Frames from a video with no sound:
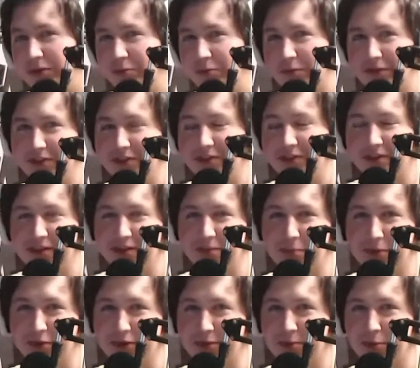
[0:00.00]
of the cities
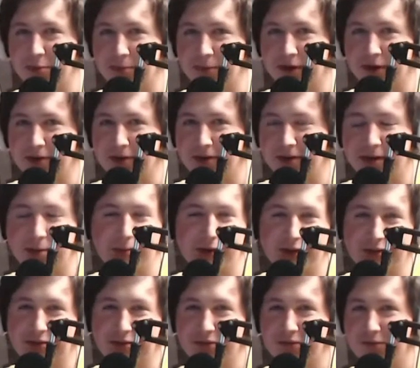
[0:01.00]
Baltimore, Maryland? I'm
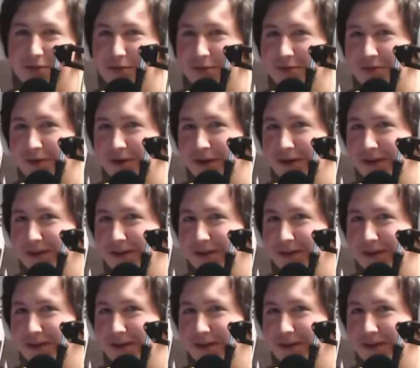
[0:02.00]
asking for a friend.